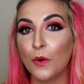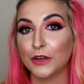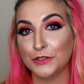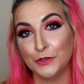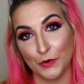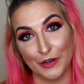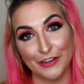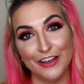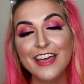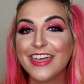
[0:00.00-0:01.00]
or
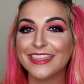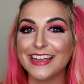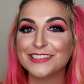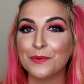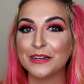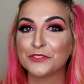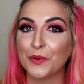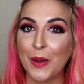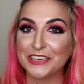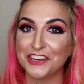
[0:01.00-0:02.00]
tutorial. Thanks so much for
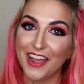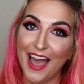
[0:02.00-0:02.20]
watching,